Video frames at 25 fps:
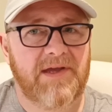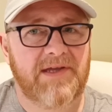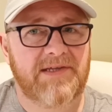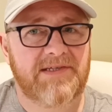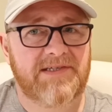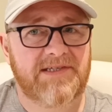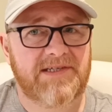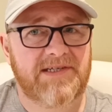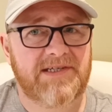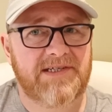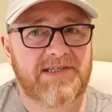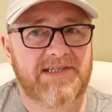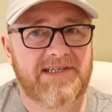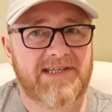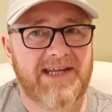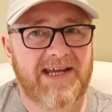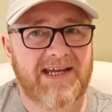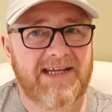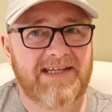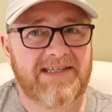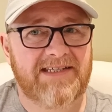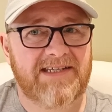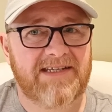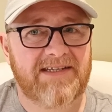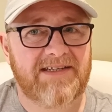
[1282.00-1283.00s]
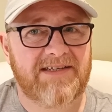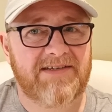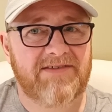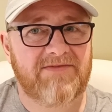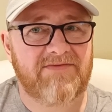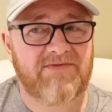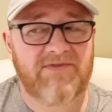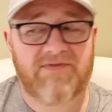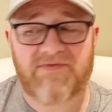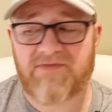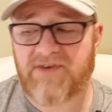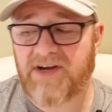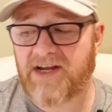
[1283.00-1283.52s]
it's just nice
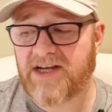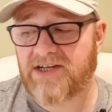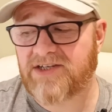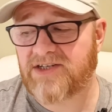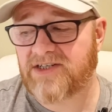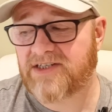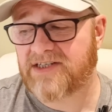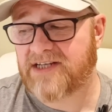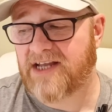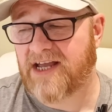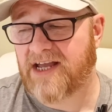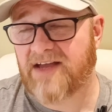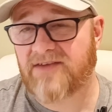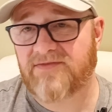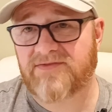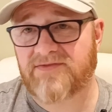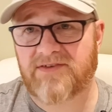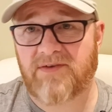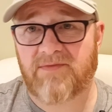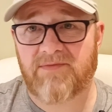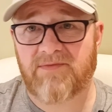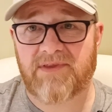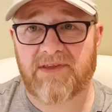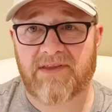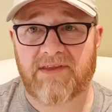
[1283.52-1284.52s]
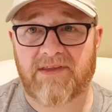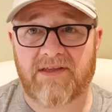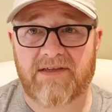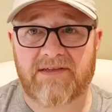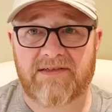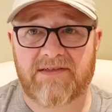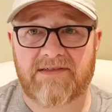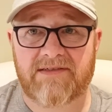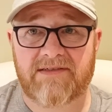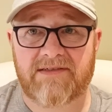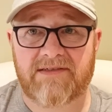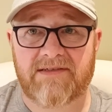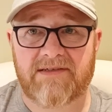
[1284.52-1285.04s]
and refreshing to have something
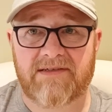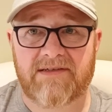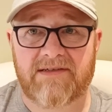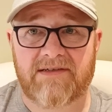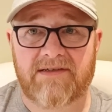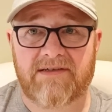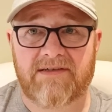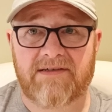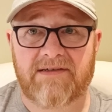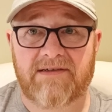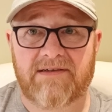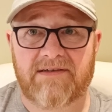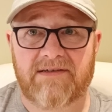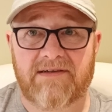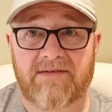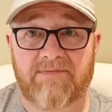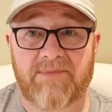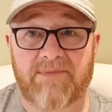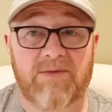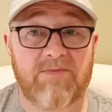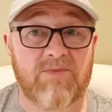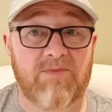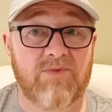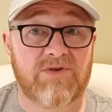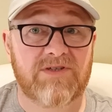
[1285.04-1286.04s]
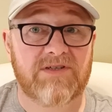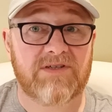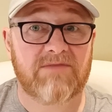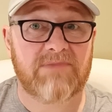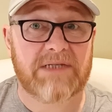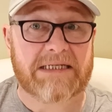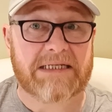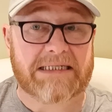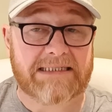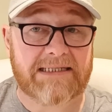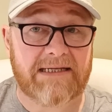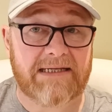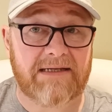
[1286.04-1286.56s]
that's a bit more
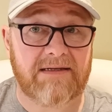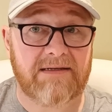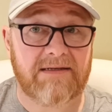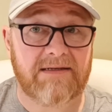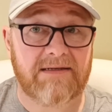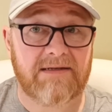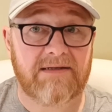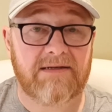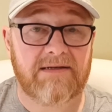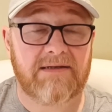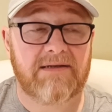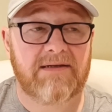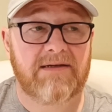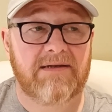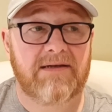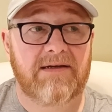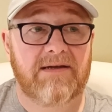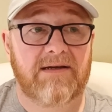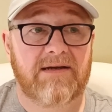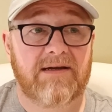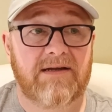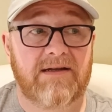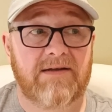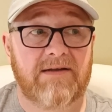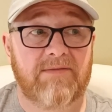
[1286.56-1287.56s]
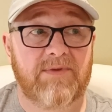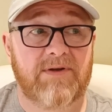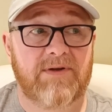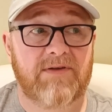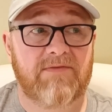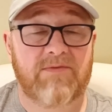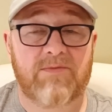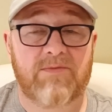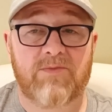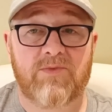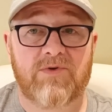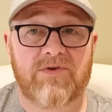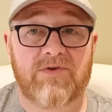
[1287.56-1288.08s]
simplistic and a bit
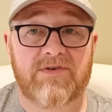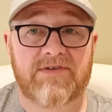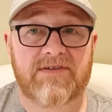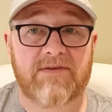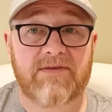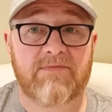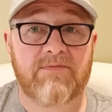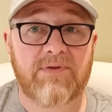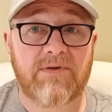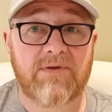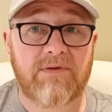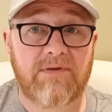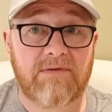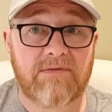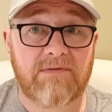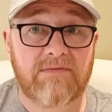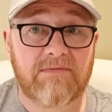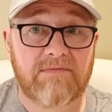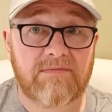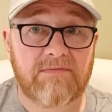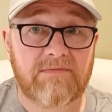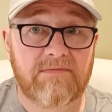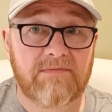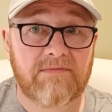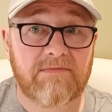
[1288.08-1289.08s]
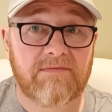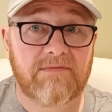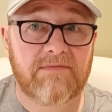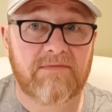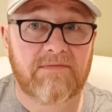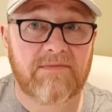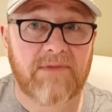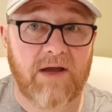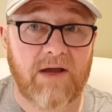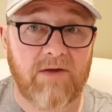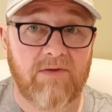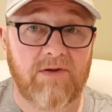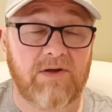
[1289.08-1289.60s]
of a more simple
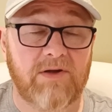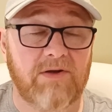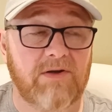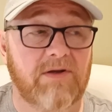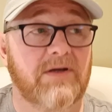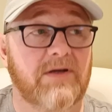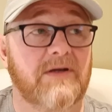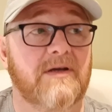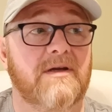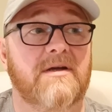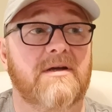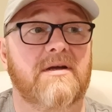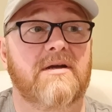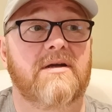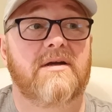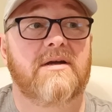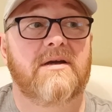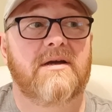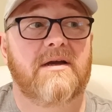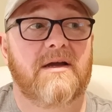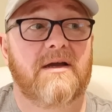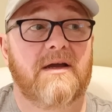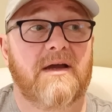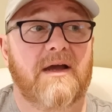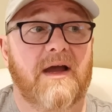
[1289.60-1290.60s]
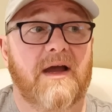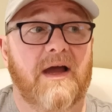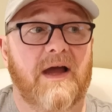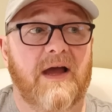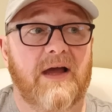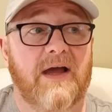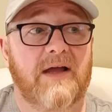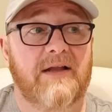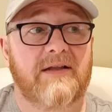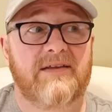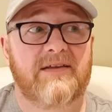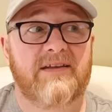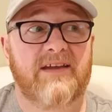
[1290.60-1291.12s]
outlook.
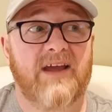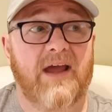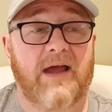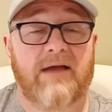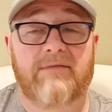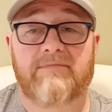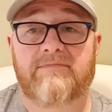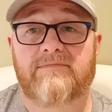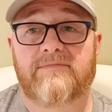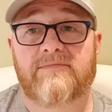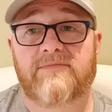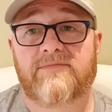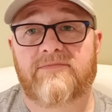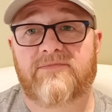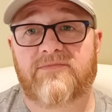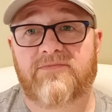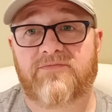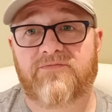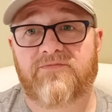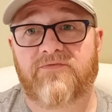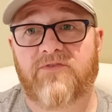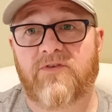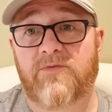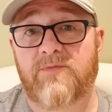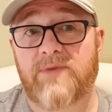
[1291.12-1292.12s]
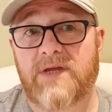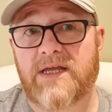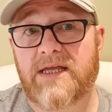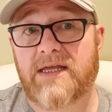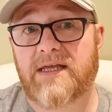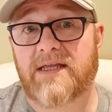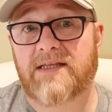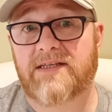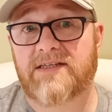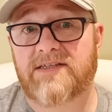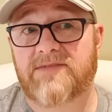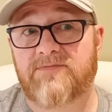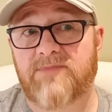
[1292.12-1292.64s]
And yeah, for
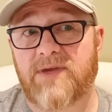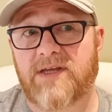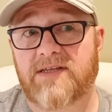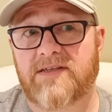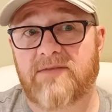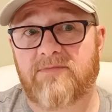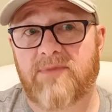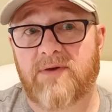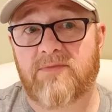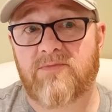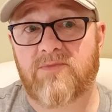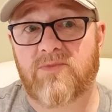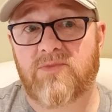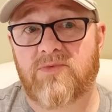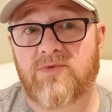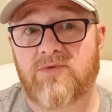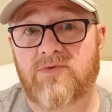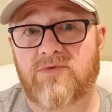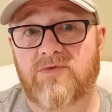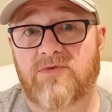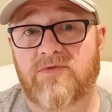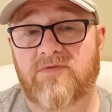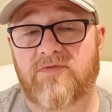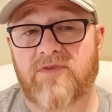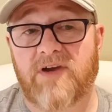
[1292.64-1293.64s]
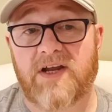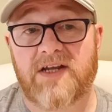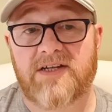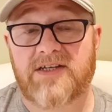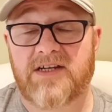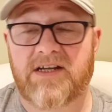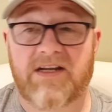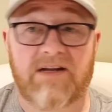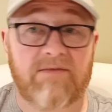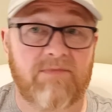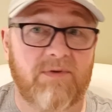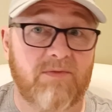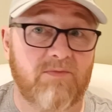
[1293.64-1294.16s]
me, it just makes it a bit more
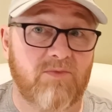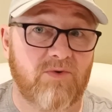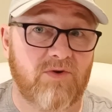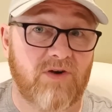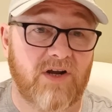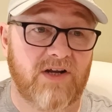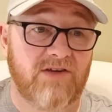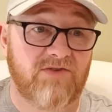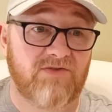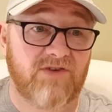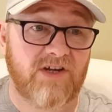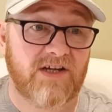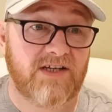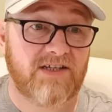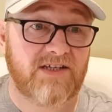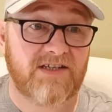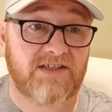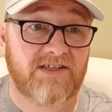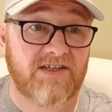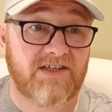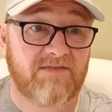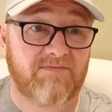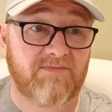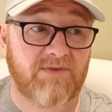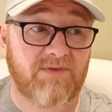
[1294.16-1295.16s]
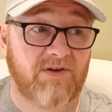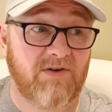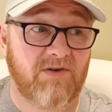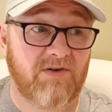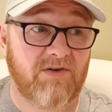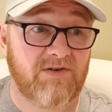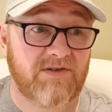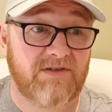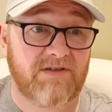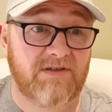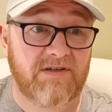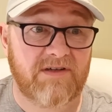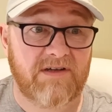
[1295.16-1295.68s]
refreshing and a bit more interesting, just
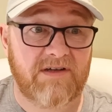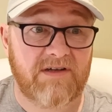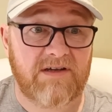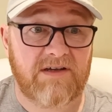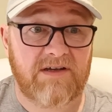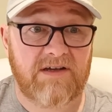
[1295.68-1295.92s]
because